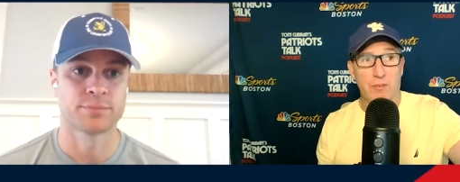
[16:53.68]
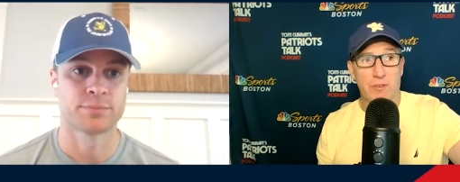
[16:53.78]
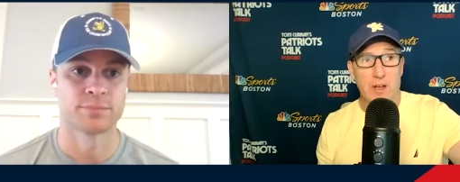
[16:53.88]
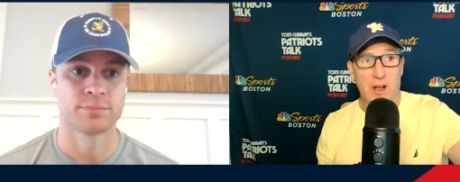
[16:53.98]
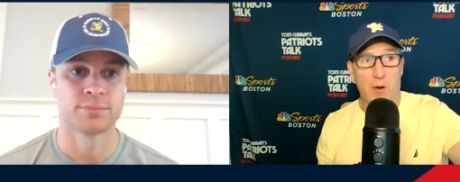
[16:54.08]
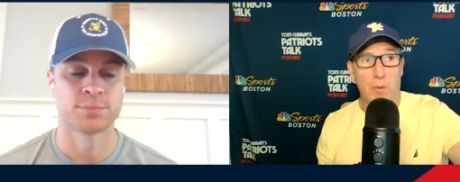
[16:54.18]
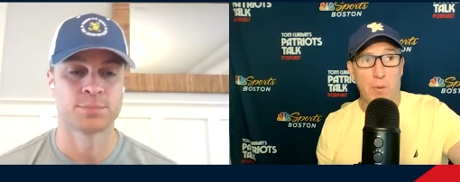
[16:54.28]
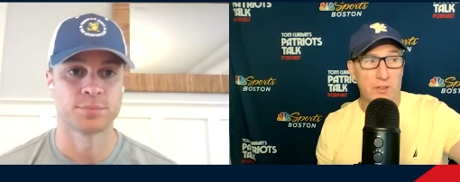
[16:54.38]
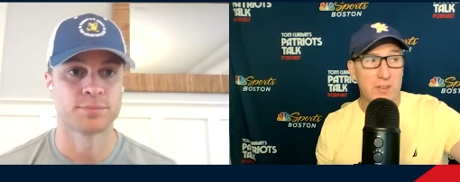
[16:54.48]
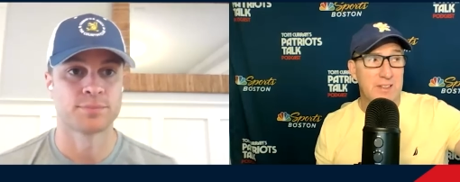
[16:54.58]
Speaker 1: to help
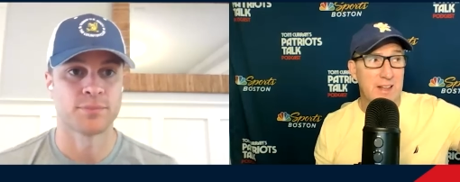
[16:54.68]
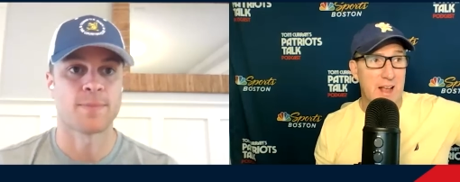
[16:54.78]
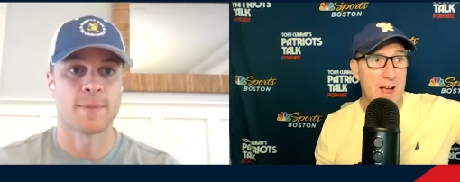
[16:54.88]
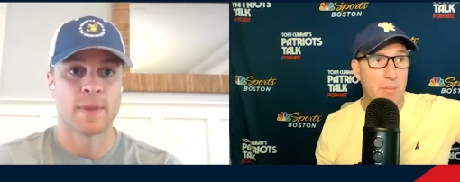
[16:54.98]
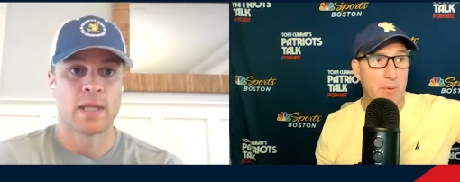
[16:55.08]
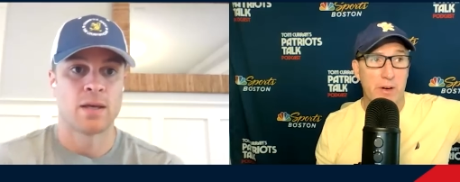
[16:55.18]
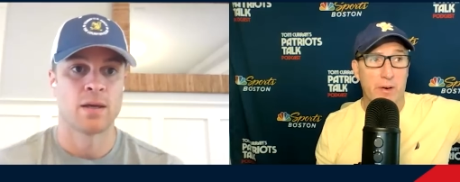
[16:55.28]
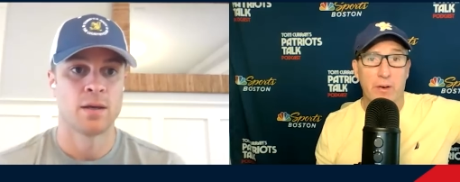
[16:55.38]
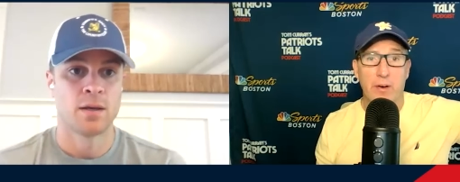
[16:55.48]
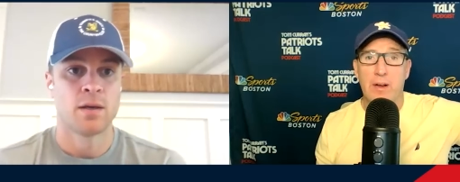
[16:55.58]
us. Let's get that
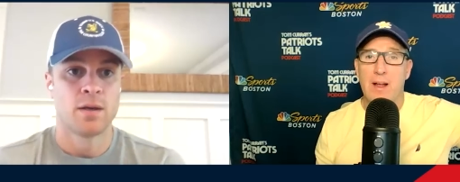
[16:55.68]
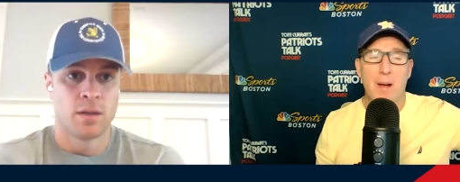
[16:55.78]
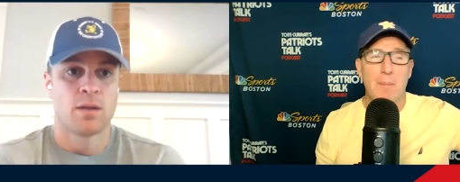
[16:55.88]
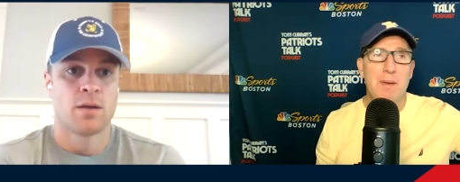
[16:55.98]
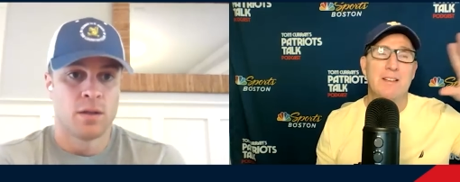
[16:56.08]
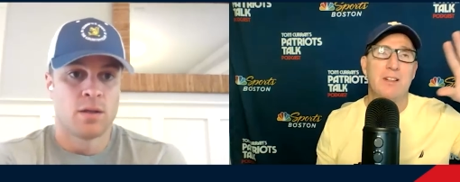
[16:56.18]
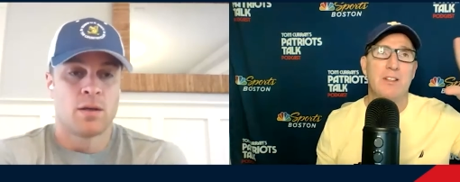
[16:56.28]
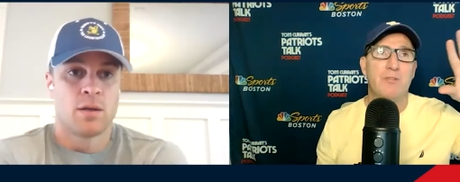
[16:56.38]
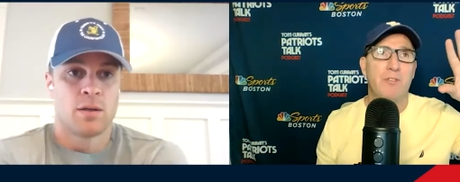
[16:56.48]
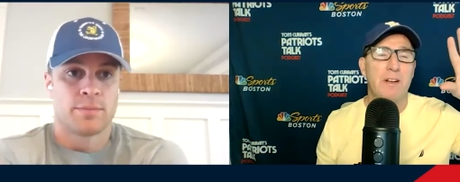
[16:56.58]
player. I mean, it's
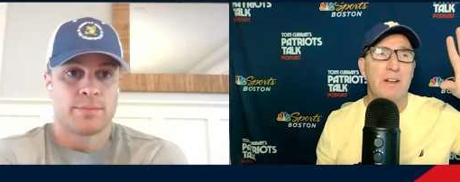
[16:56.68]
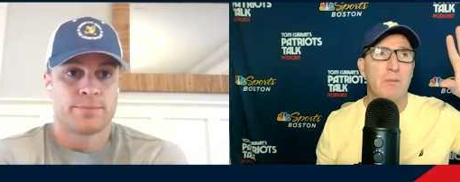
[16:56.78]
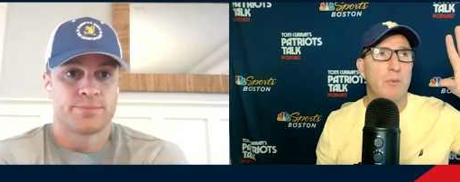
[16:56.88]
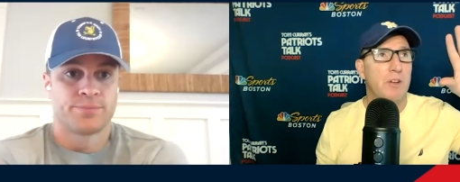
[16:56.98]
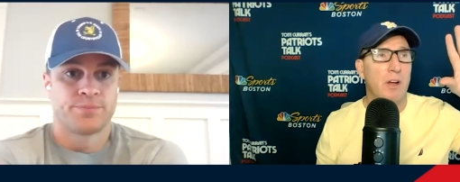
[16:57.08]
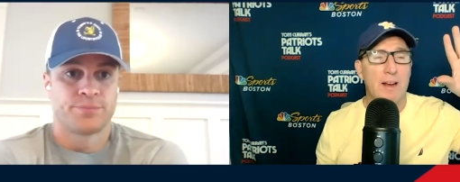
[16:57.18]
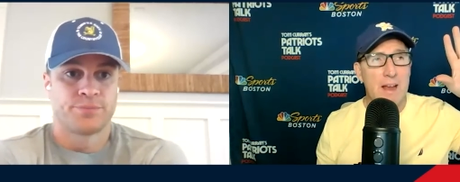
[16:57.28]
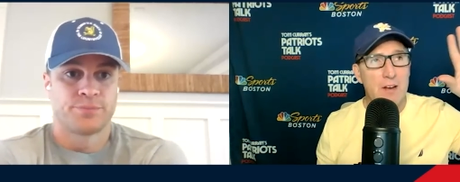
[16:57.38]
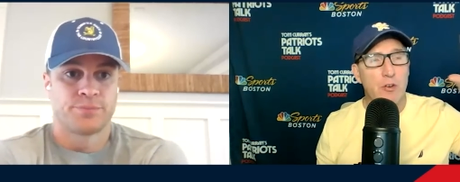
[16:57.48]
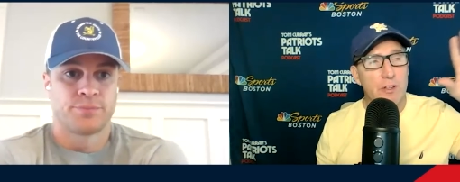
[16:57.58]
it's funny when you,
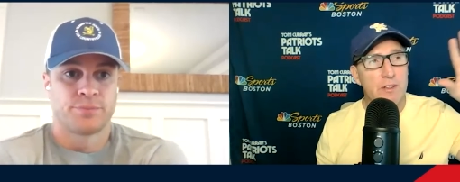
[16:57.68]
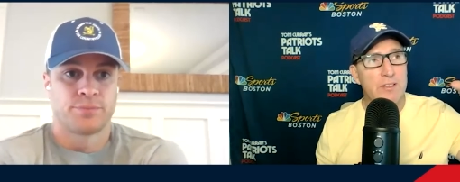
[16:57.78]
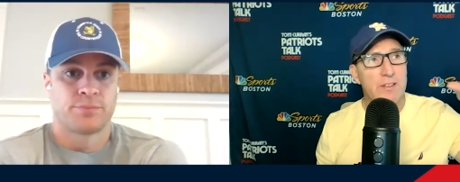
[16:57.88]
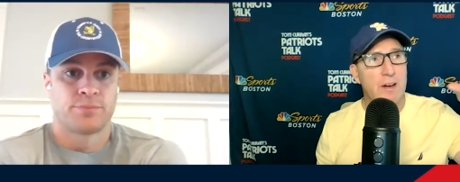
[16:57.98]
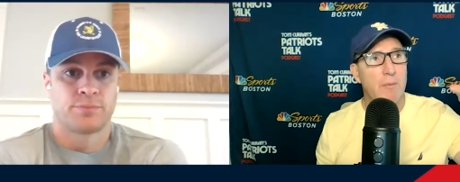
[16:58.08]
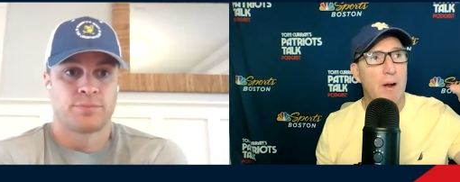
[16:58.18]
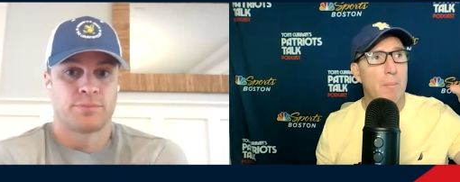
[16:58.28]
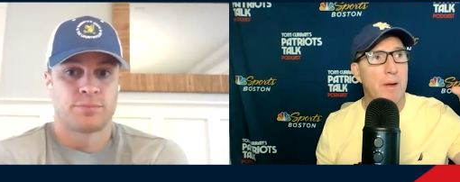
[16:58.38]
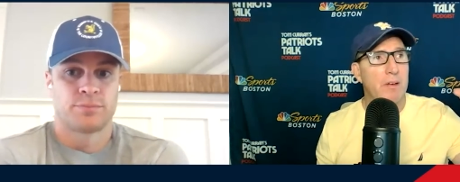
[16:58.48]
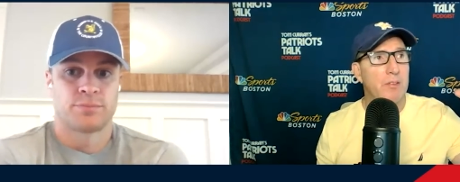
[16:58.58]
again, you look at the second
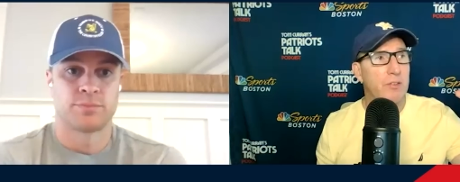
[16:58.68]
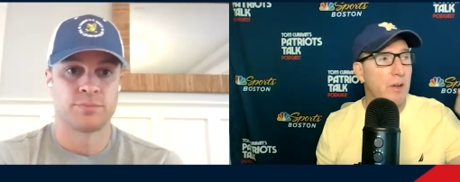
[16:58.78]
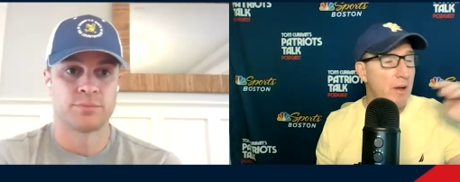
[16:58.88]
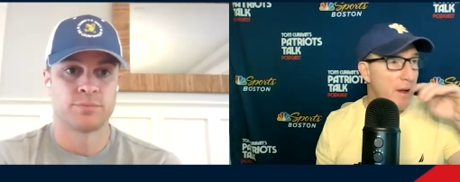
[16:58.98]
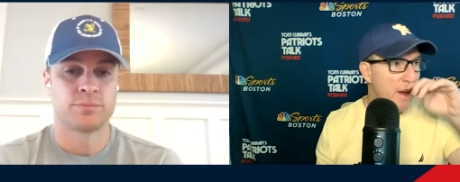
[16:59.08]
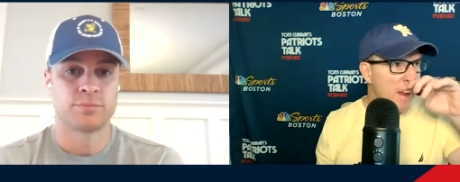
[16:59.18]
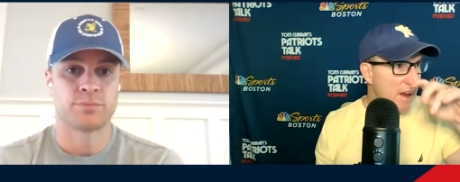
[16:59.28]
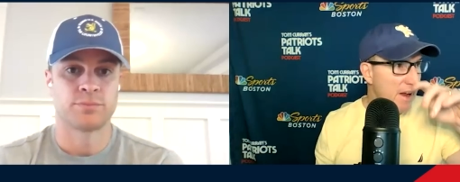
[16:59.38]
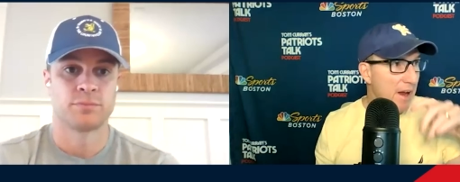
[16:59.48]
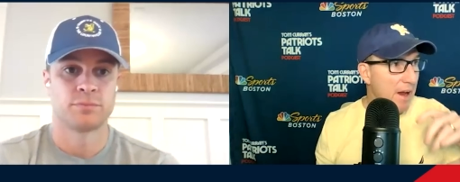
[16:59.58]
round picks,
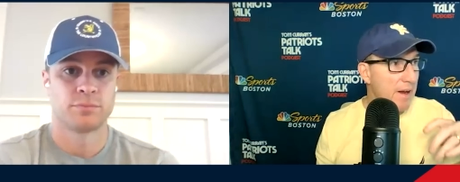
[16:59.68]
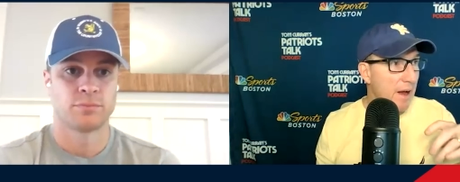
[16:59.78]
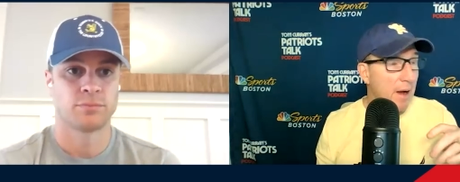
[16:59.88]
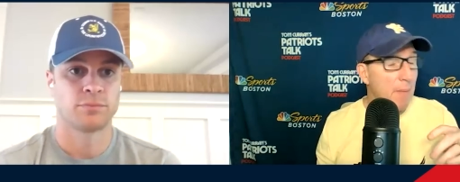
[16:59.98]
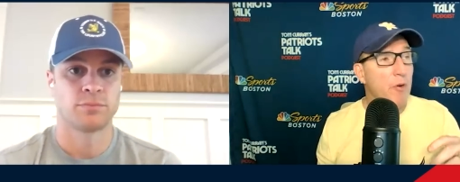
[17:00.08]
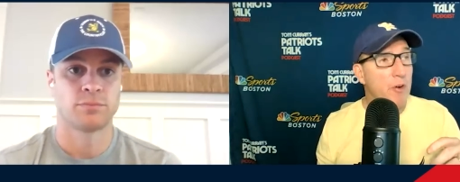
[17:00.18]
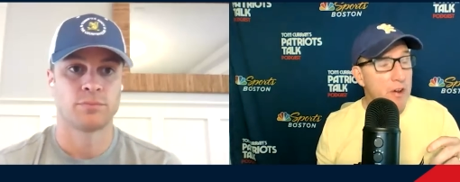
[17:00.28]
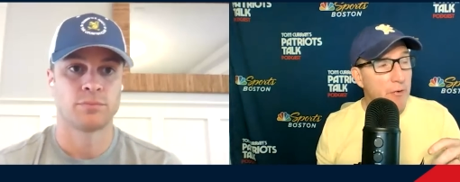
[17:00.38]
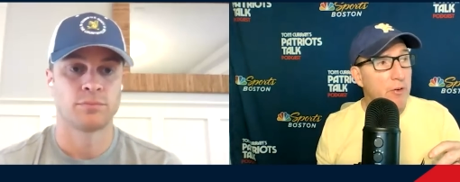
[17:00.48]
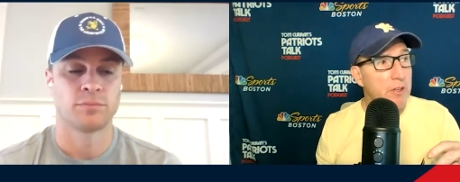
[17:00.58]
and I'm
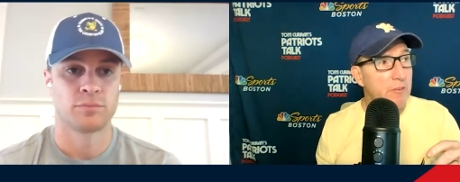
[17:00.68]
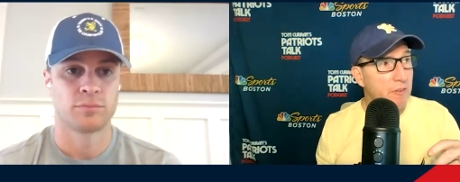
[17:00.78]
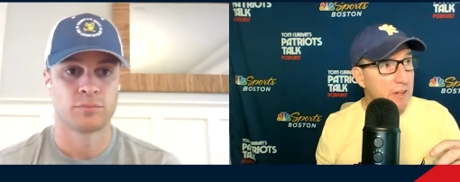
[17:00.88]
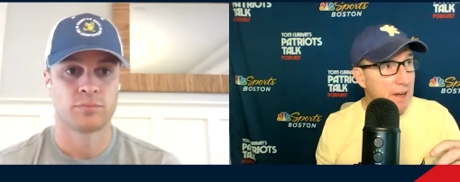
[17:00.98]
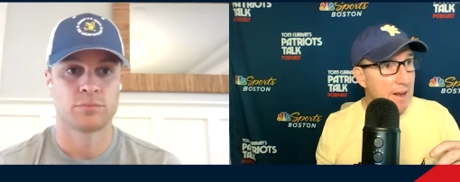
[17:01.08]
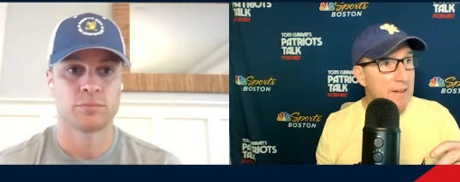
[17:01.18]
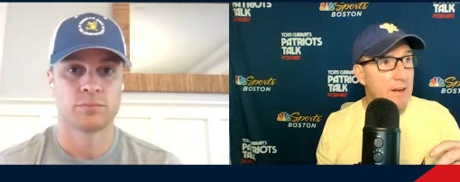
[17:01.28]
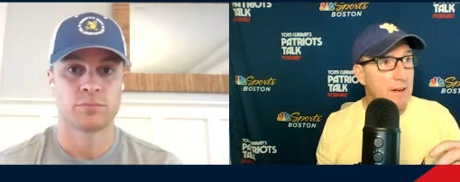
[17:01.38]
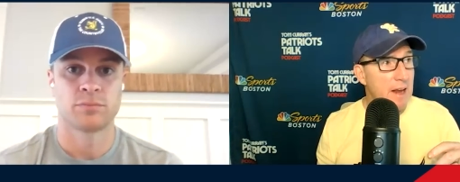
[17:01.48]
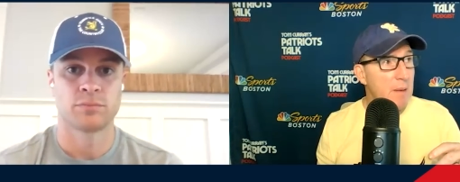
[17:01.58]
literally forgetting
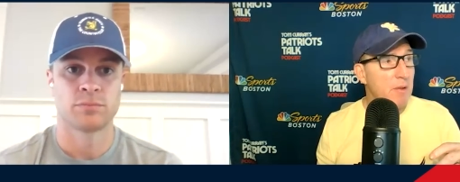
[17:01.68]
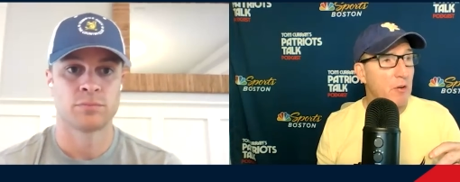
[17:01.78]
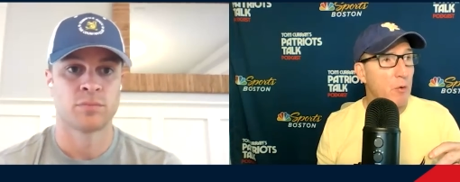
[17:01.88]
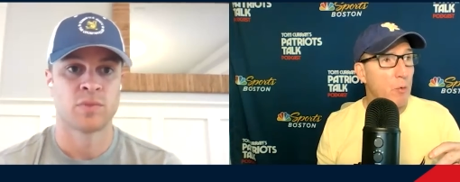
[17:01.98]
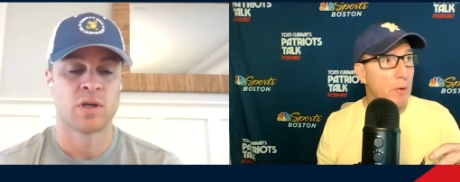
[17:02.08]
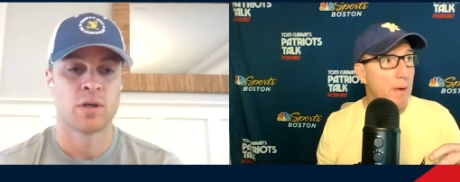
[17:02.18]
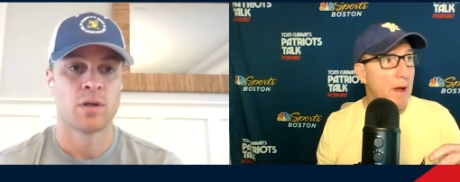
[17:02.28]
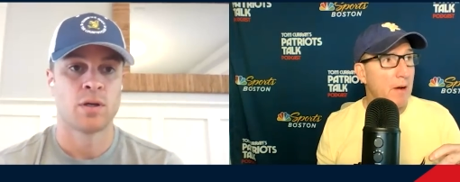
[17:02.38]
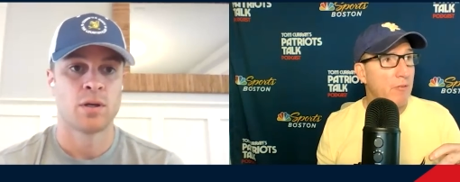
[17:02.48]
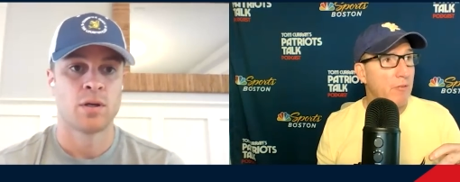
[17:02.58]
the name of the
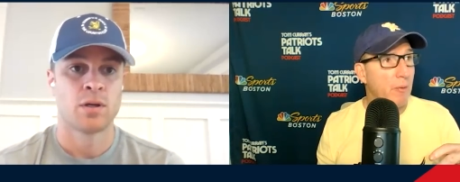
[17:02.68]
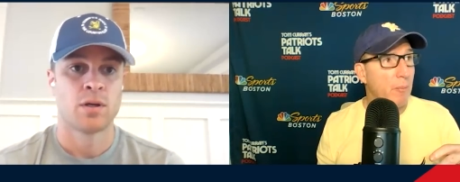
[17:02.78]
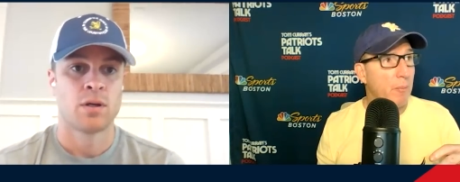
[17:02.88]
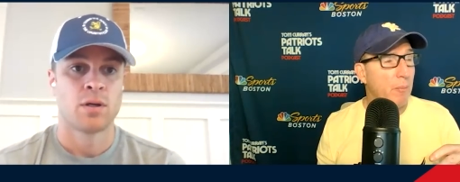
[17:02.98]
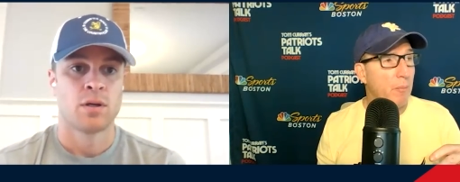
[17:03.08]
cornerback from